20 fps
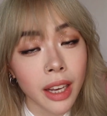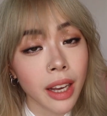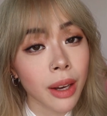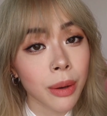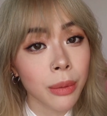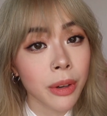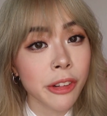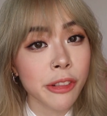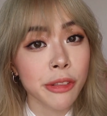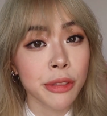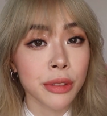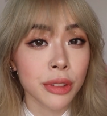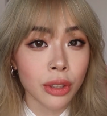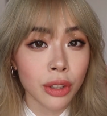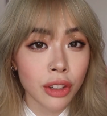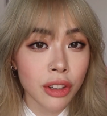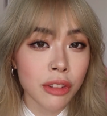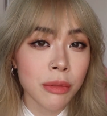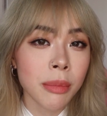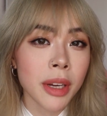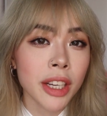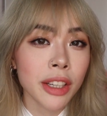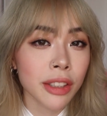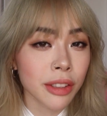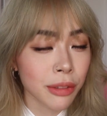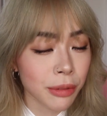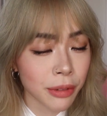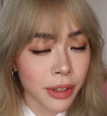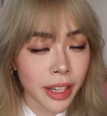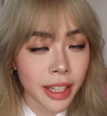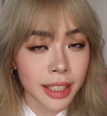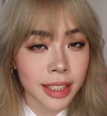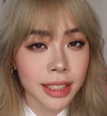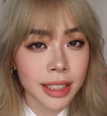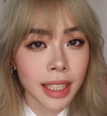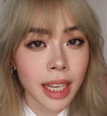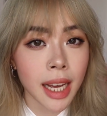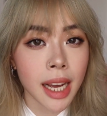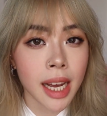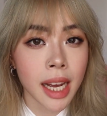I went with 2 of my good
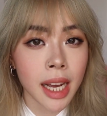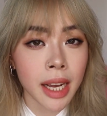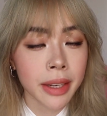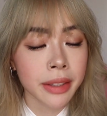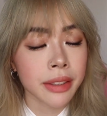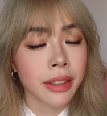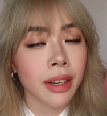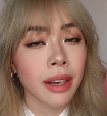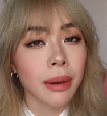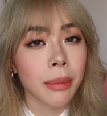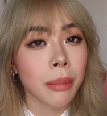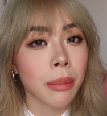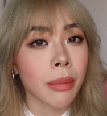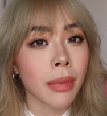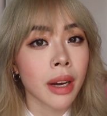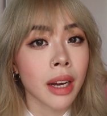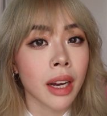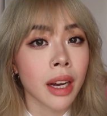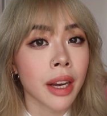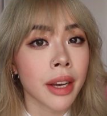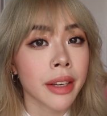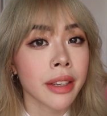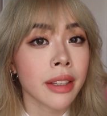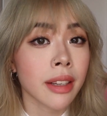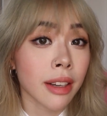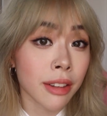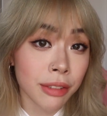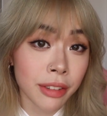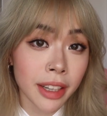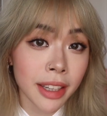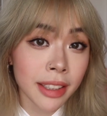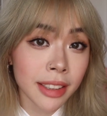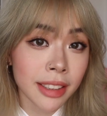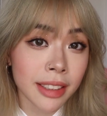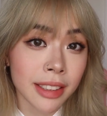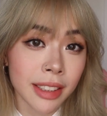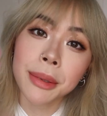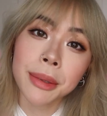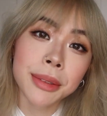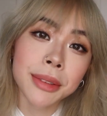friends and my
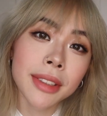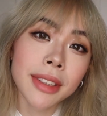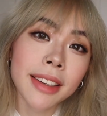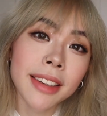girlfriend. Also,